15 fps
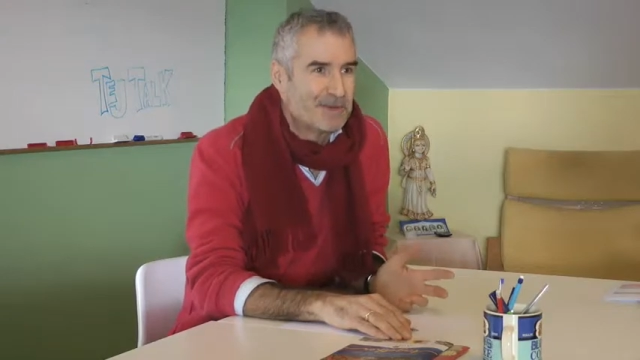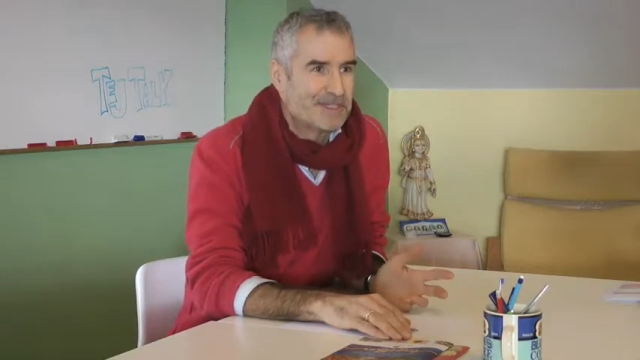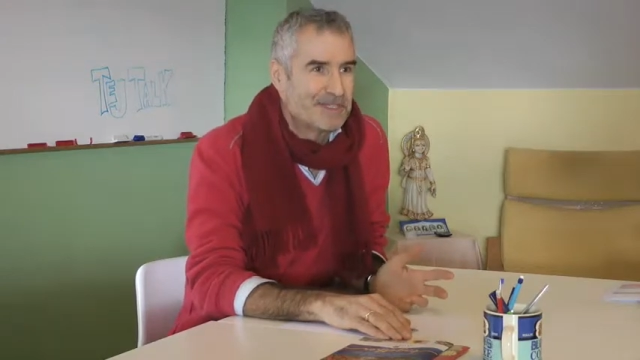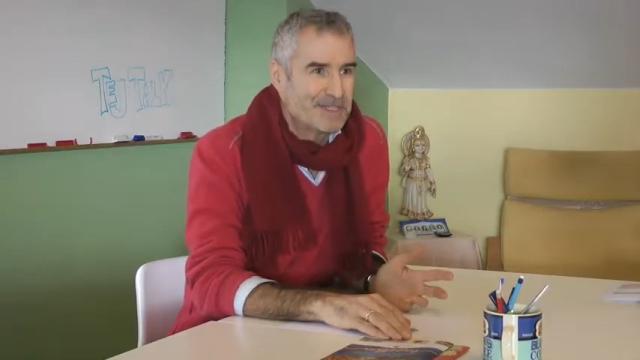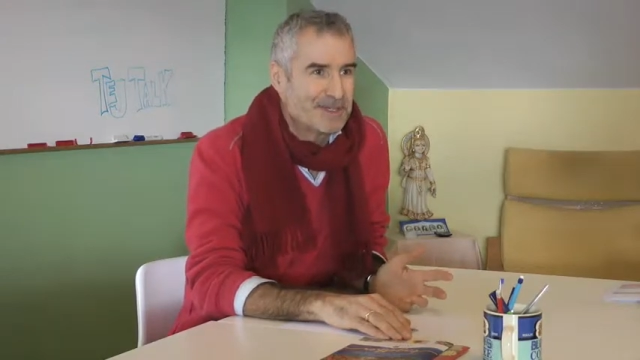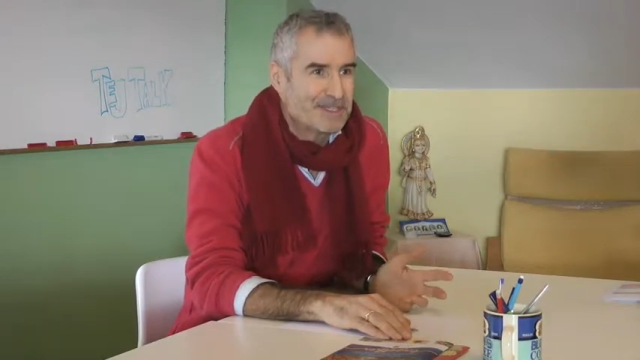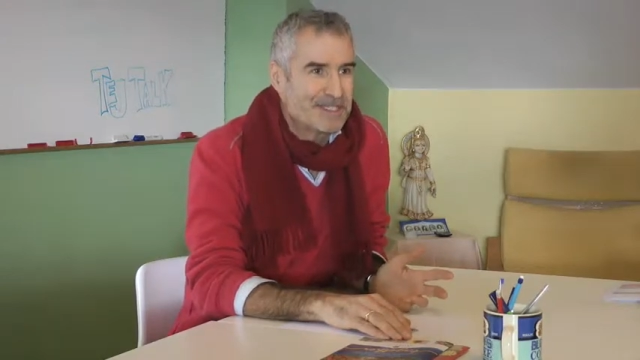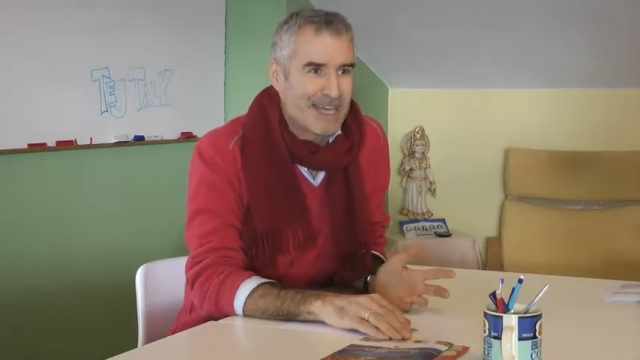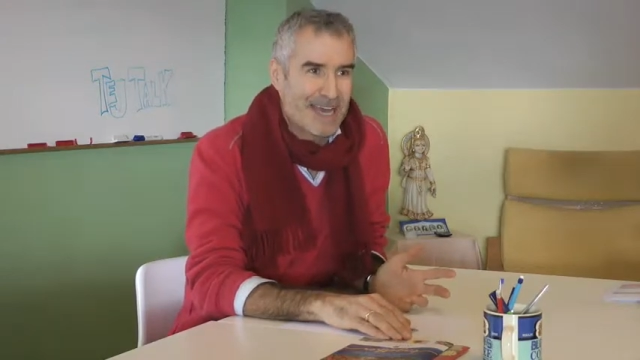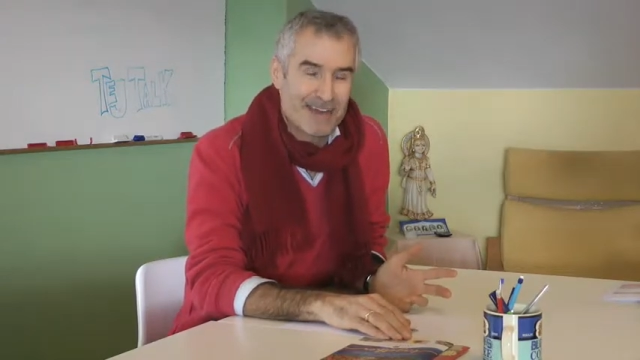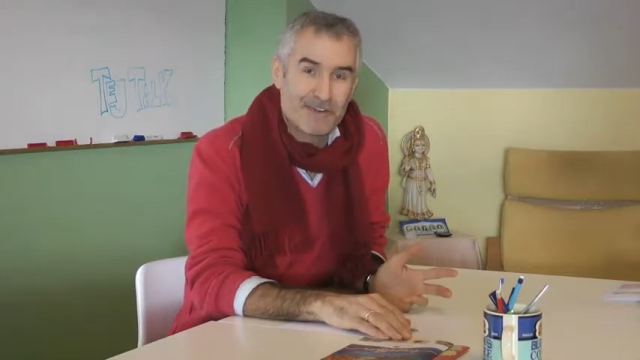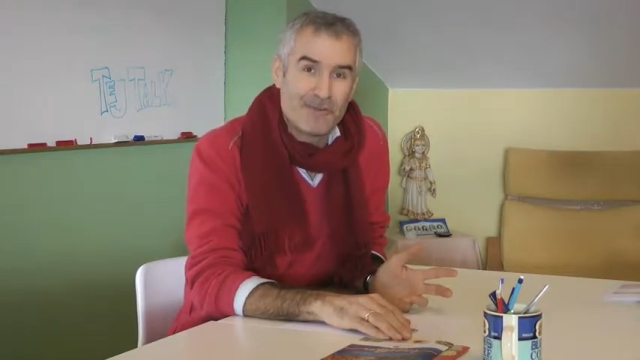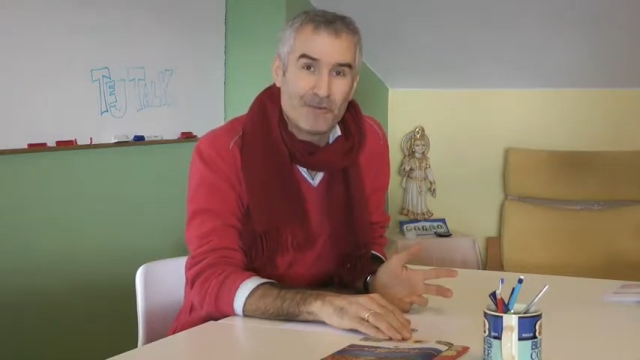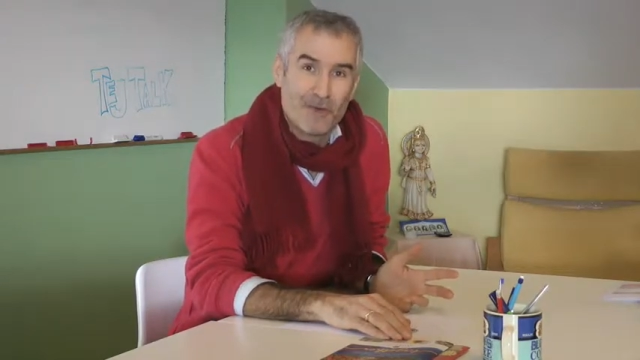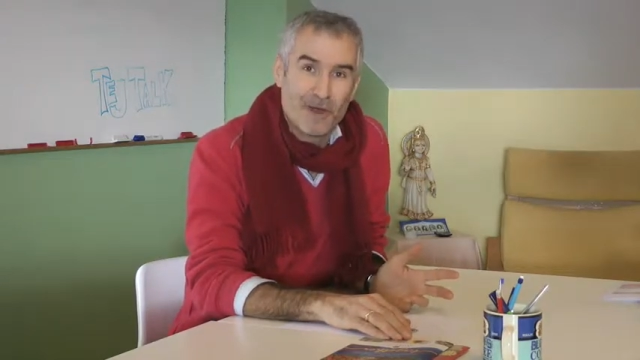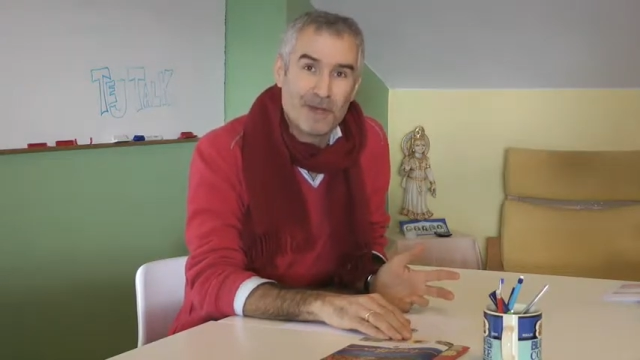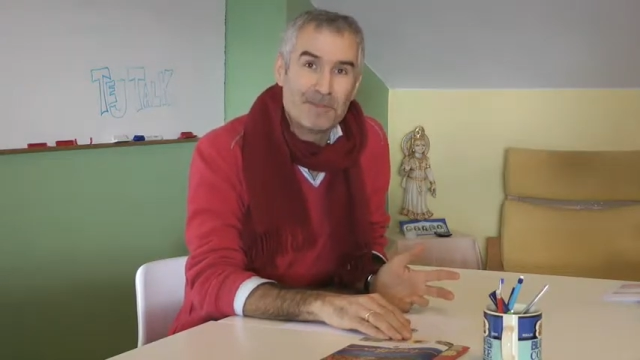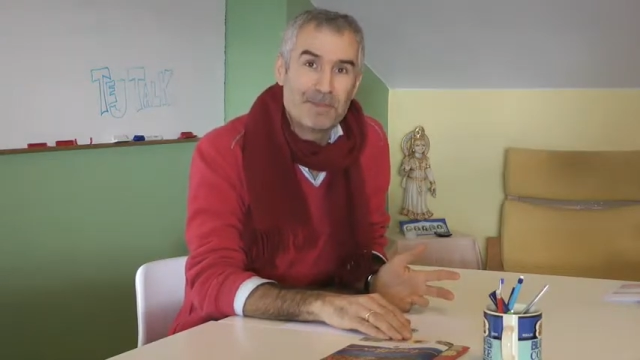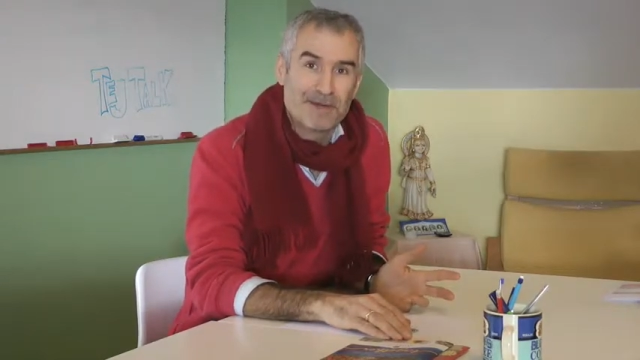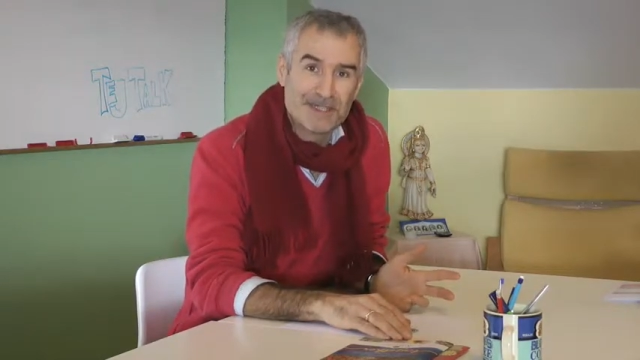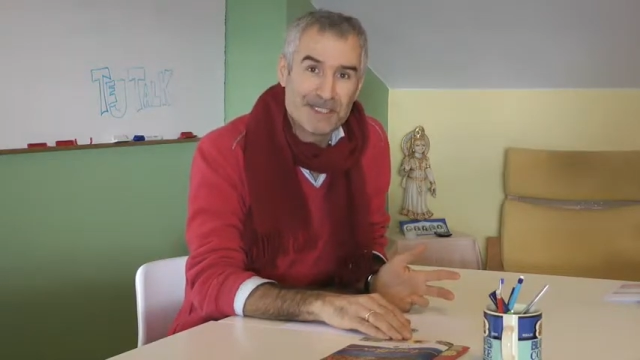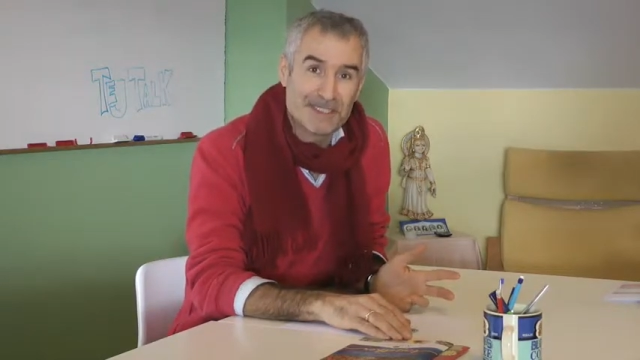produced out of
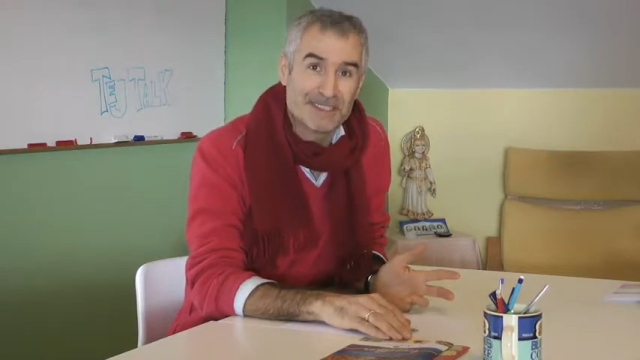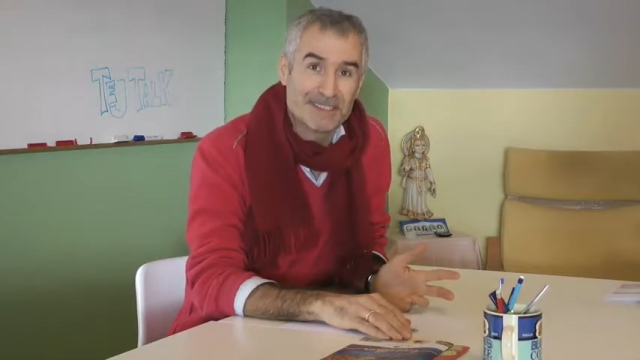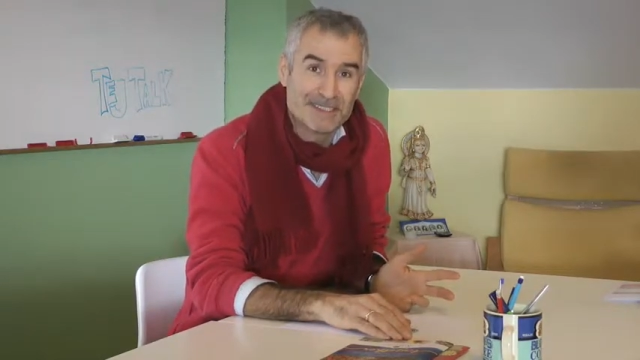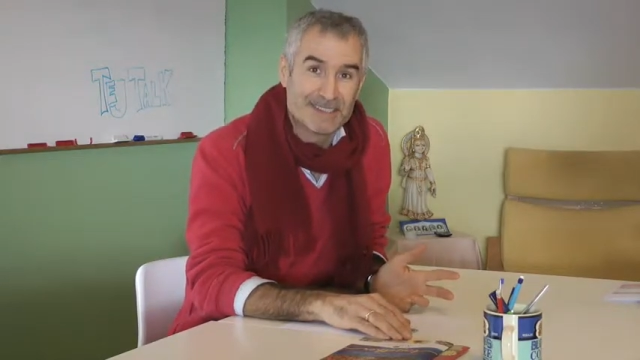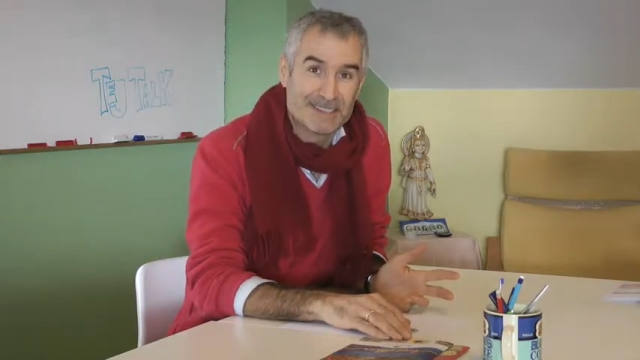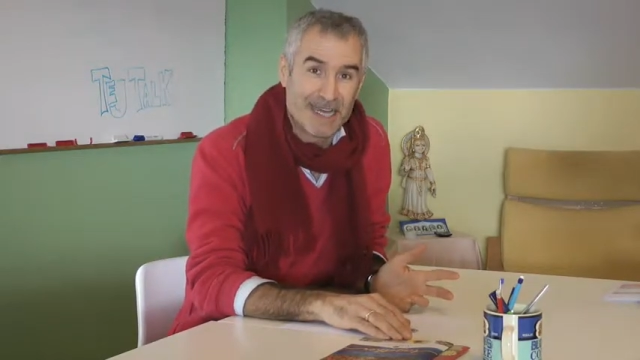one person.